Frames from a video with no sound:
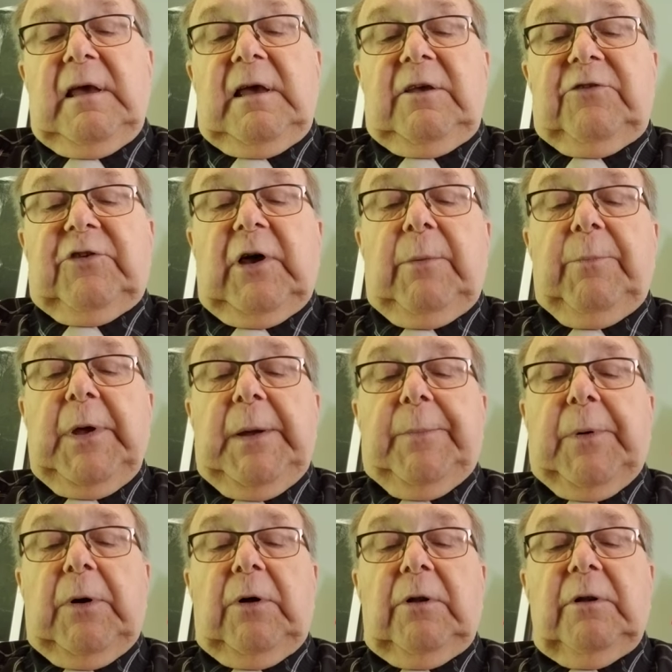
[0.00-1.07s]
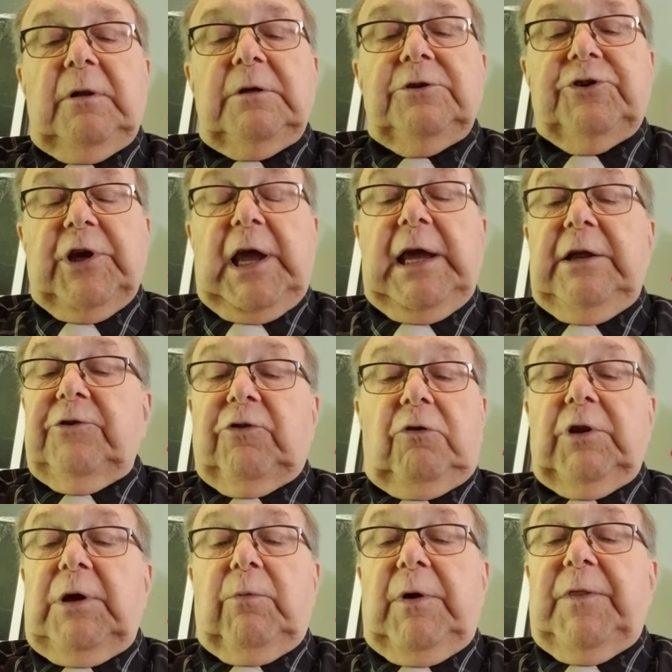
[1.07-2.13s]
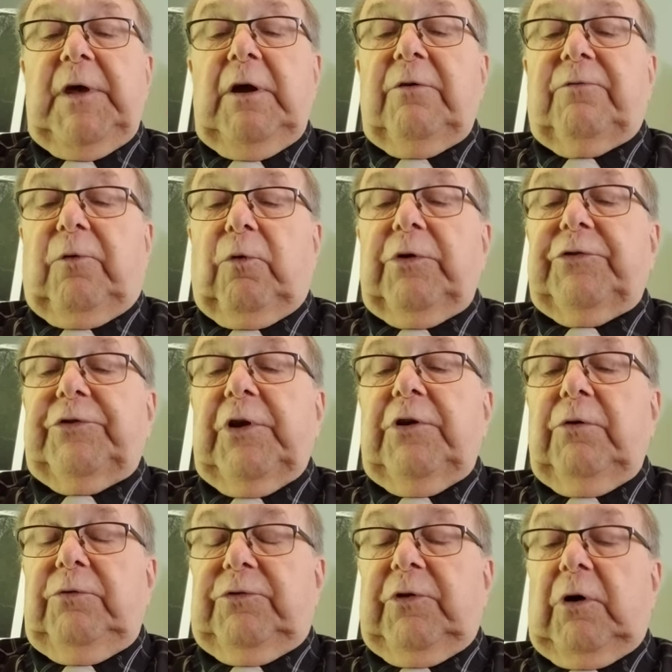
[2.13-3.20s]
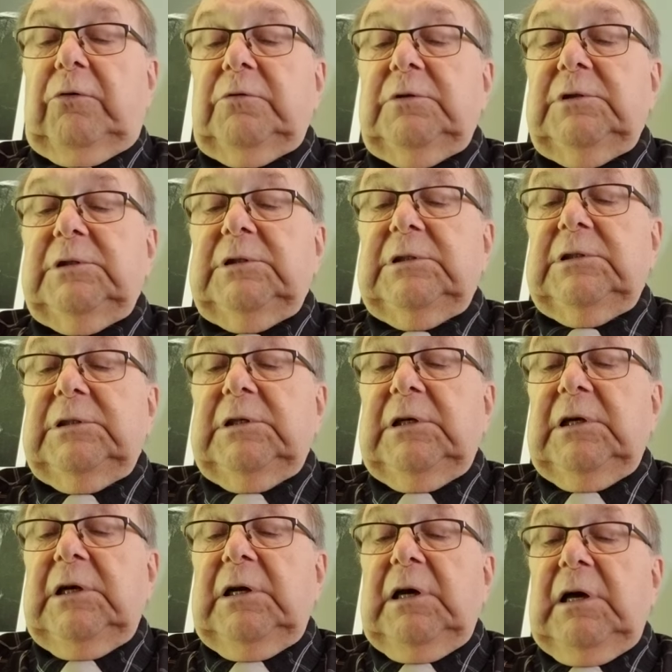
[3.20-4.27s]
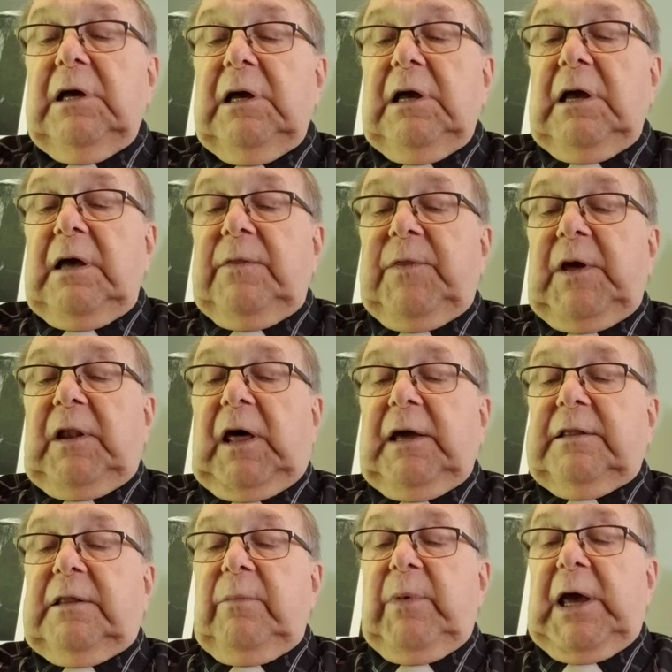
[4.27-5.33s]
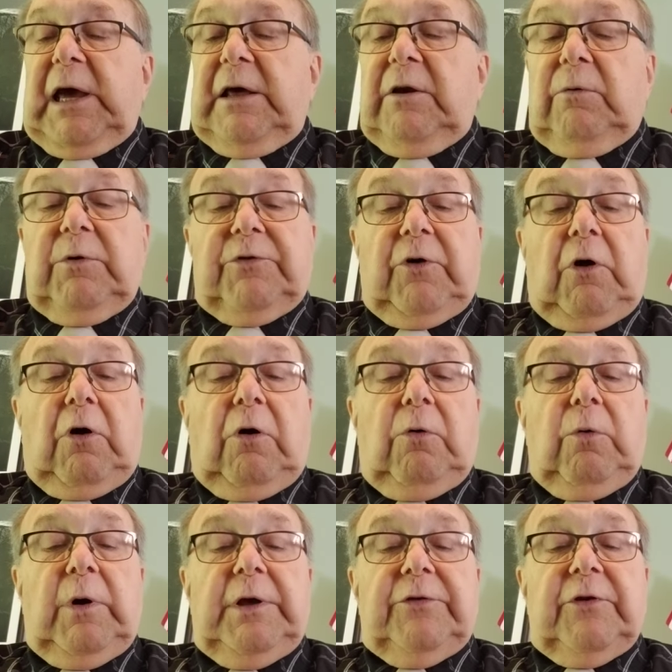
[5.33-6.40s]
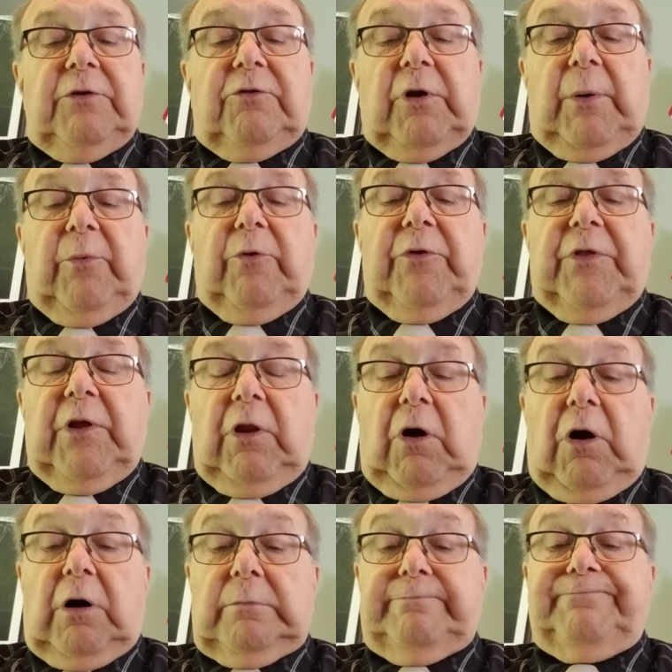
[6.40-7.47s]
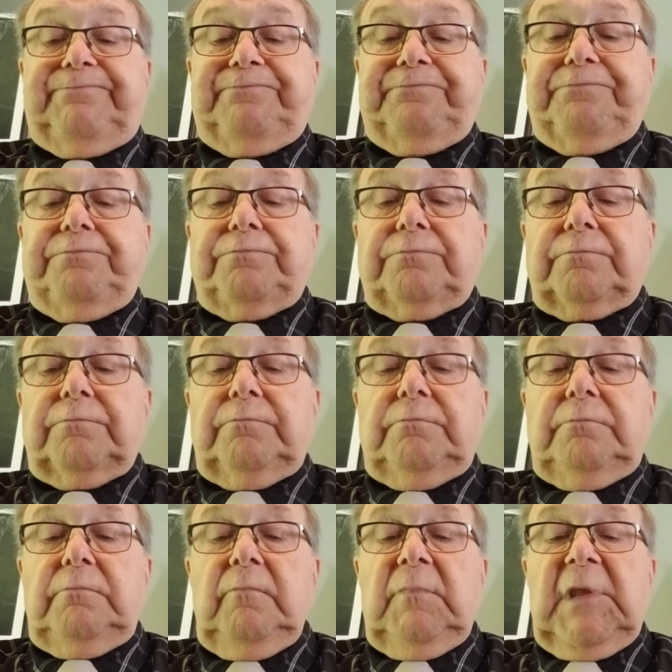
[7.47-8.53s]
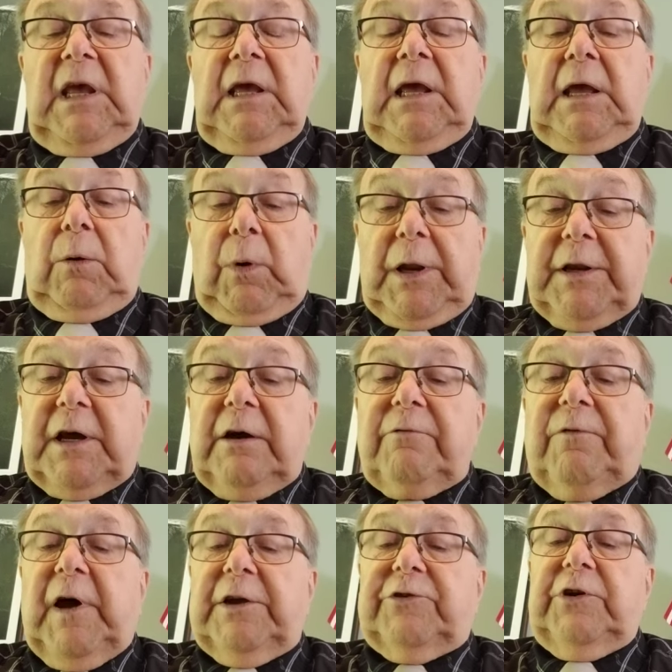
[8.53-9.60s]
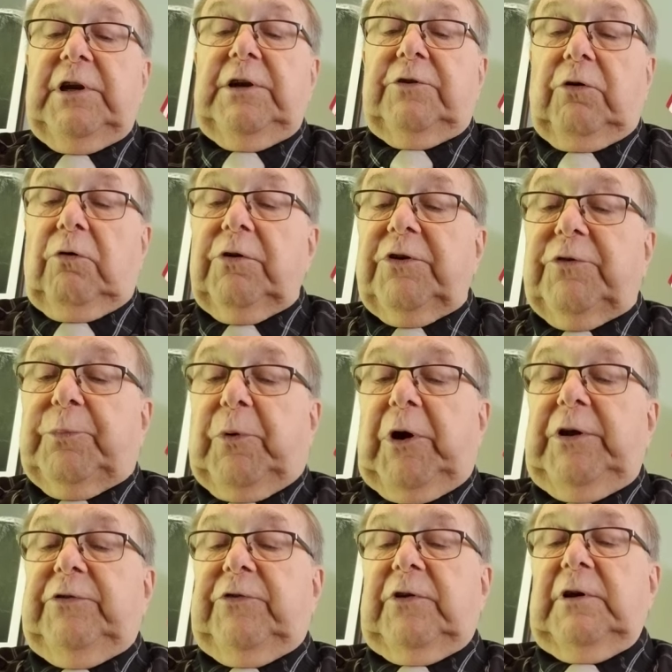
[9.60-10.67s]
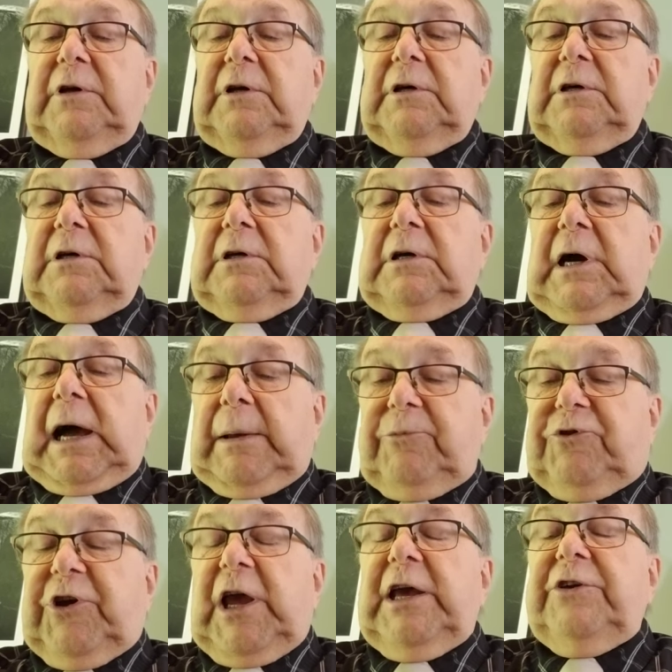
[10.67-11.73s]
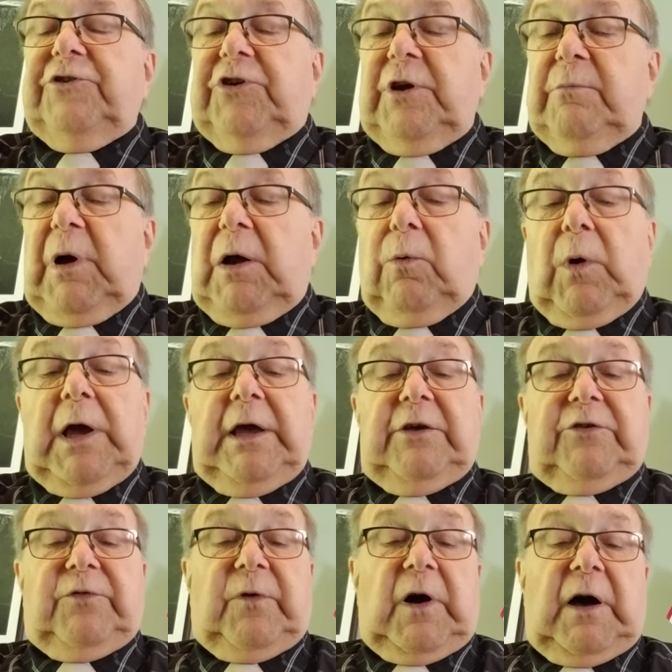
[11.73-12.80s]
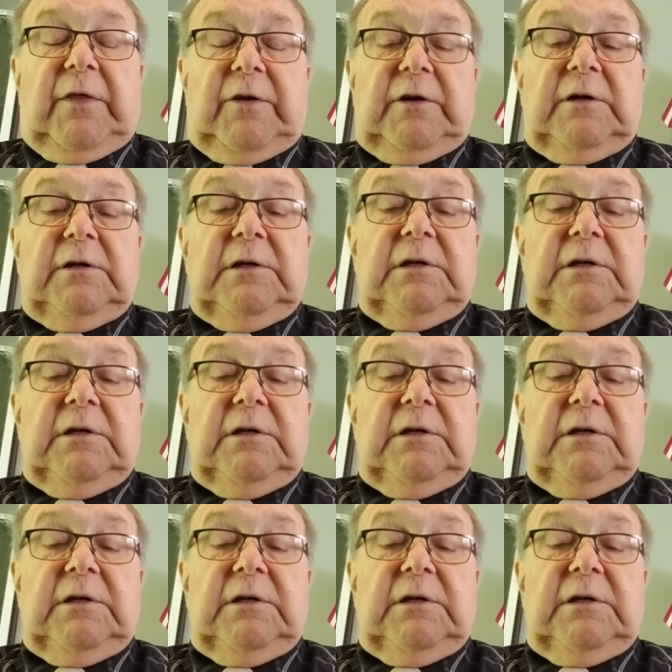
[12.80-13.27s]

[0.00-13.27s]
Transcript: Some people change only when they are forced to do so. They like the man who was always in trouble with the law. He went to confession and told his priest, "I'm changing my ways, Father."